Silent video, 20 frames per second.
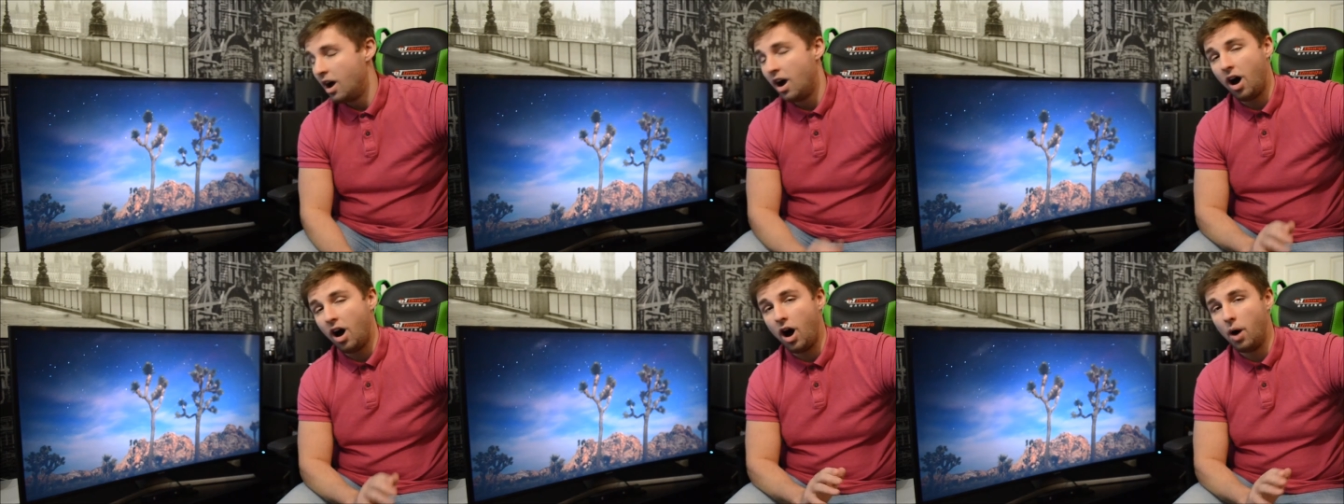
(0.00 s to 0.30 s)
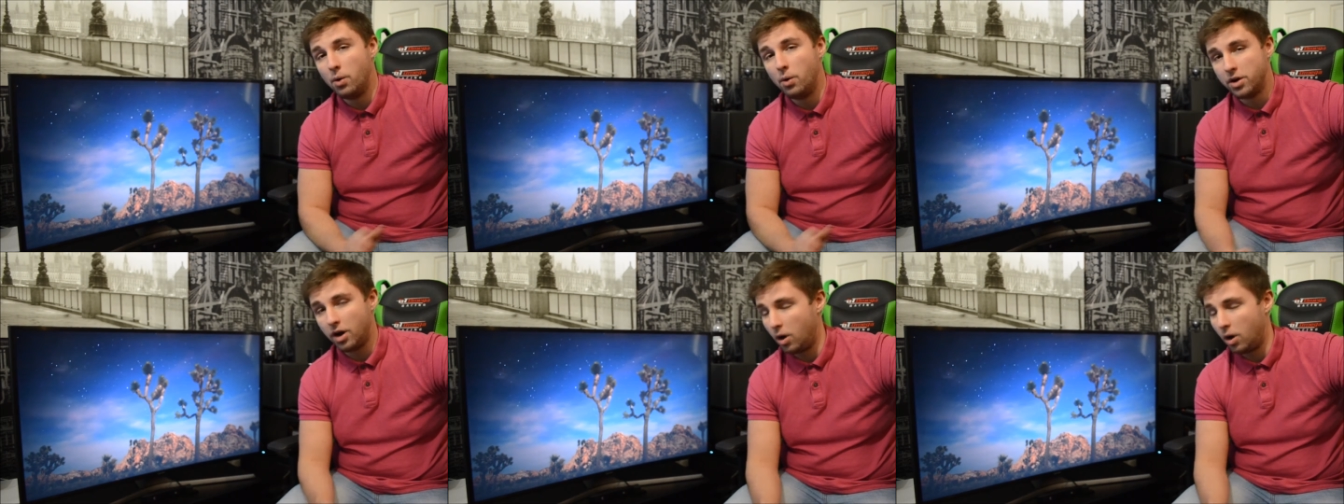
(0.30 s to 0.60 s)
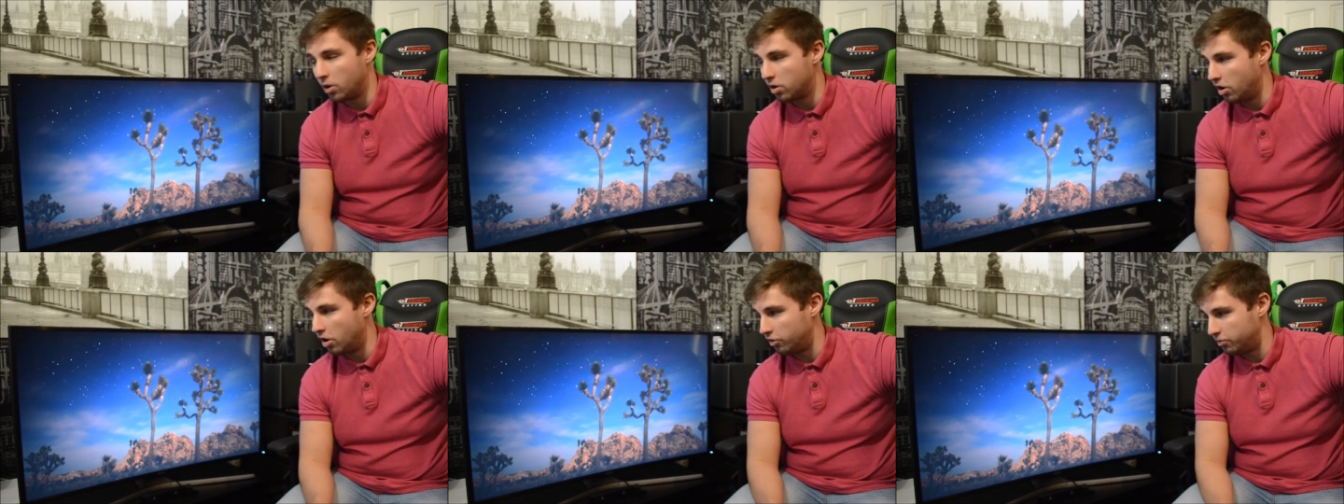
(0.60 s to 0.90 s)
I would
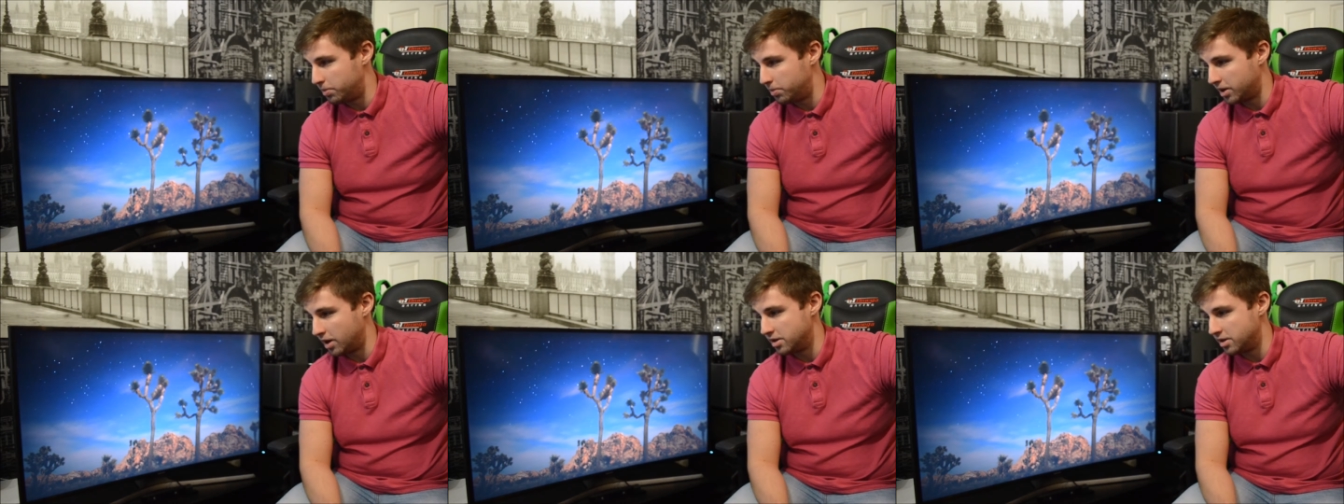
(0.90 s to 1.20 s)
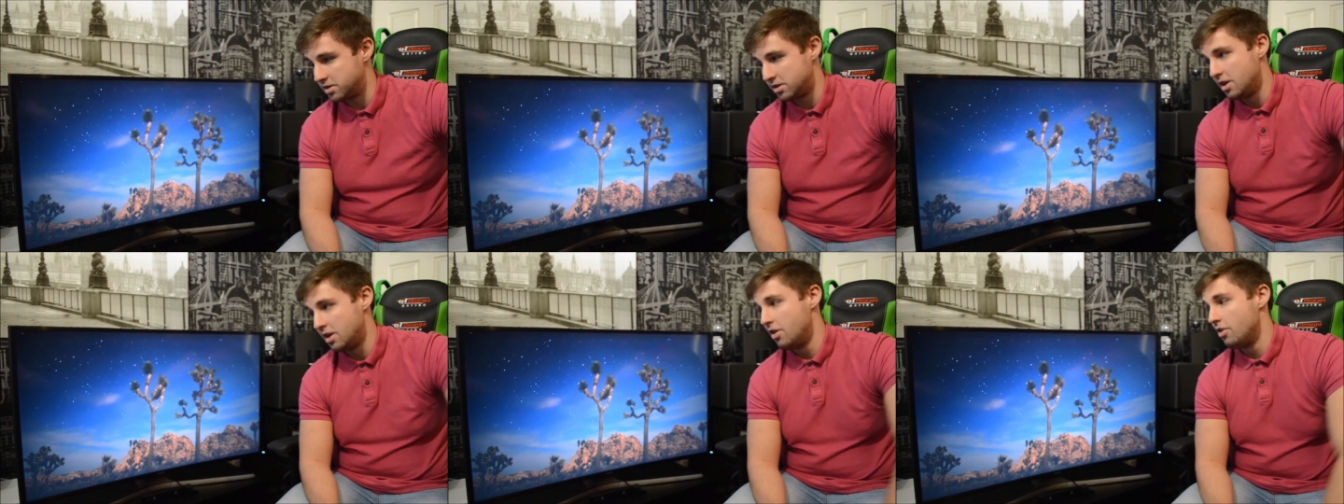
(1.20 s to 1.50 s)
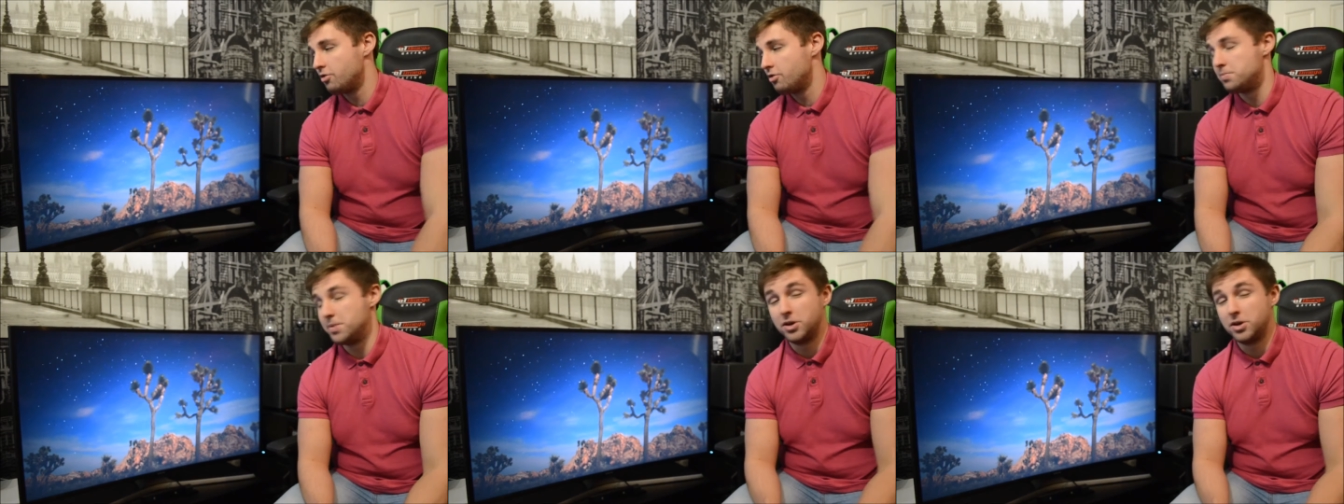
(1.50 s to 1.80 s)
hold off because
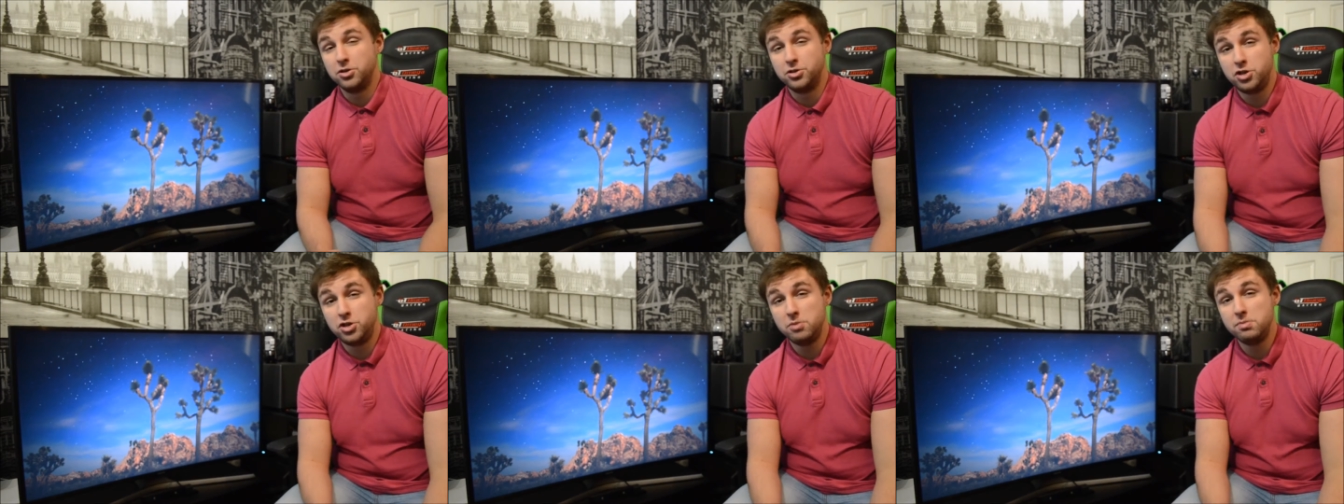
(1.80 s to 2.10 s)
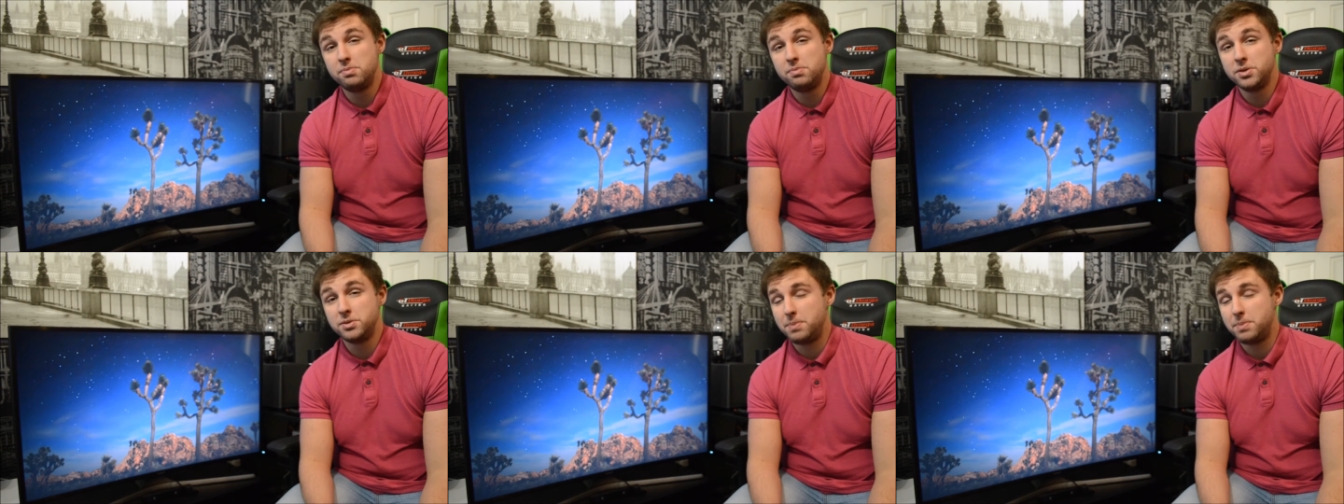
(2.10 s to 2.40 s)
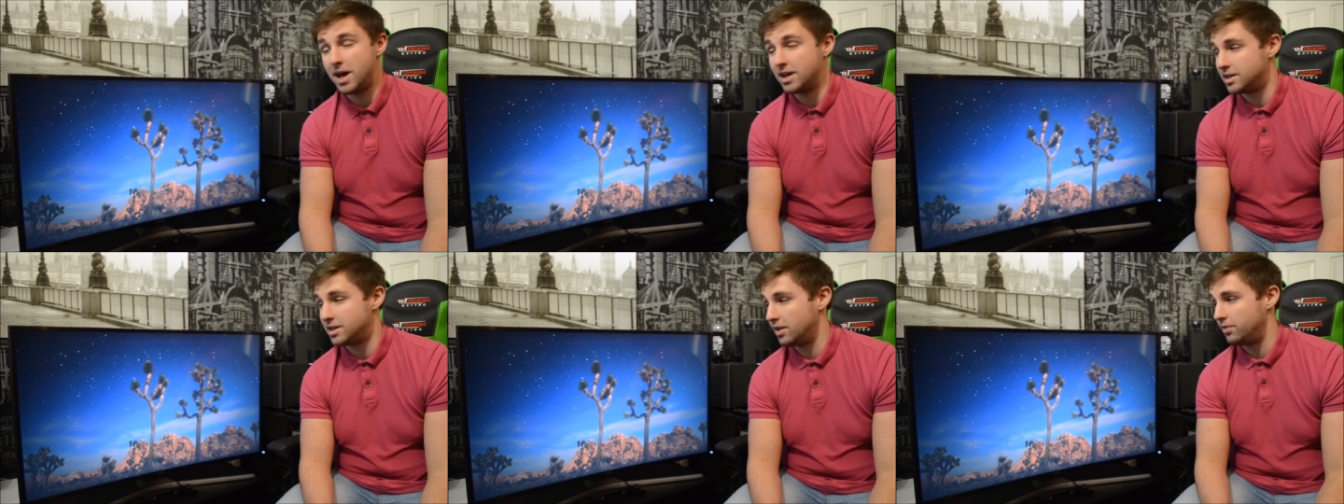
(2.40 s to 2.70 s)
from a consumer
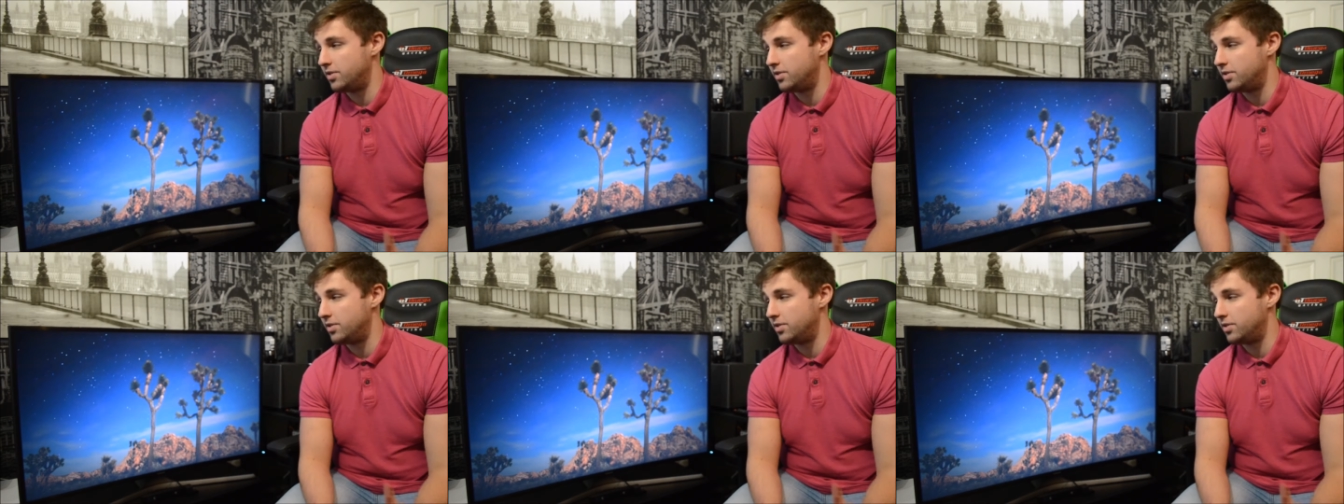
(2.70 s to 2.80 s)
perspective,